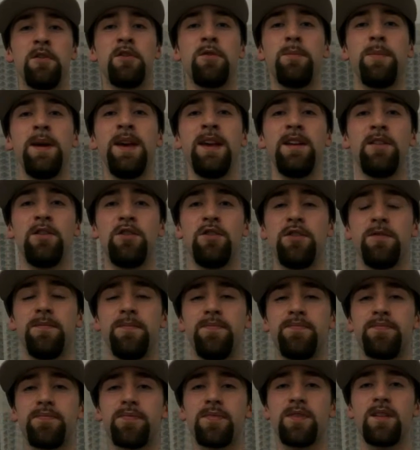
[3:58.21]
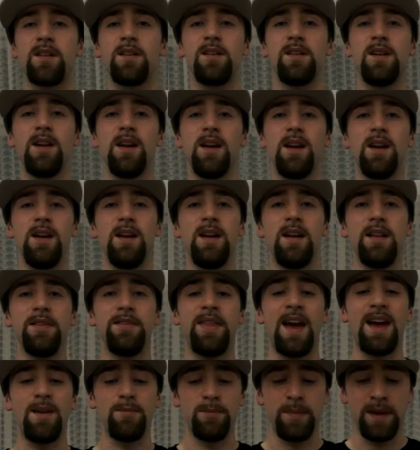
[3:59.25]
speech?
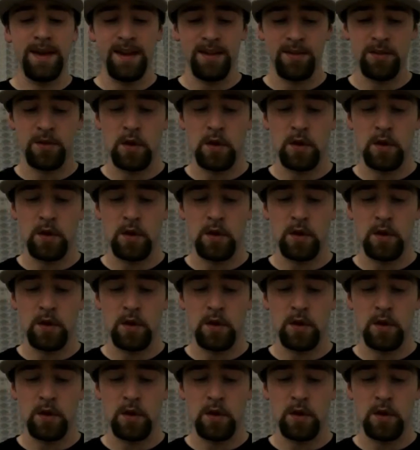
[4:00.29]
That means